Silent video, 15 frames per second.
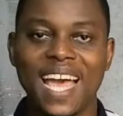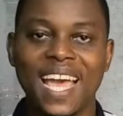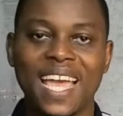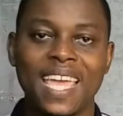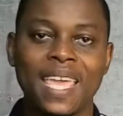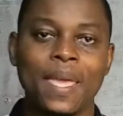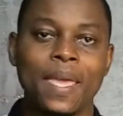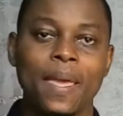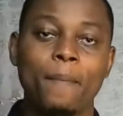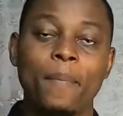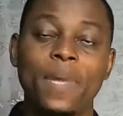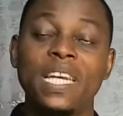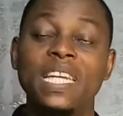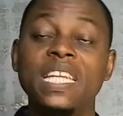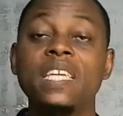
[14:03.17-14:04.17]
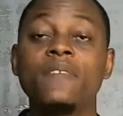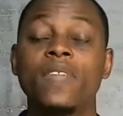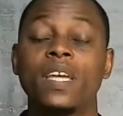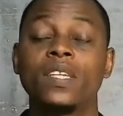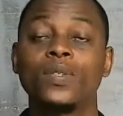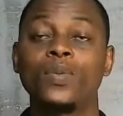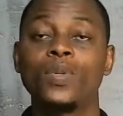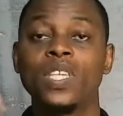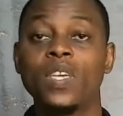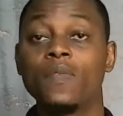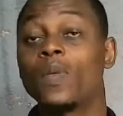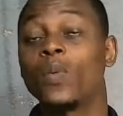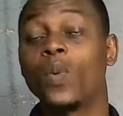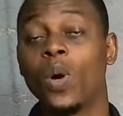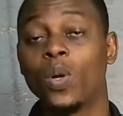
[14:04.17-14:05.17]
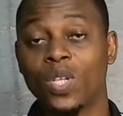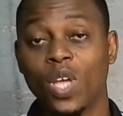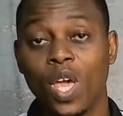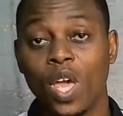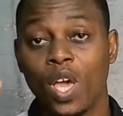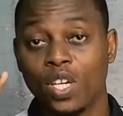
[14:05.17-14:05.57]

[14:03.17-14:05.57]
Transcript: I believe that you give the world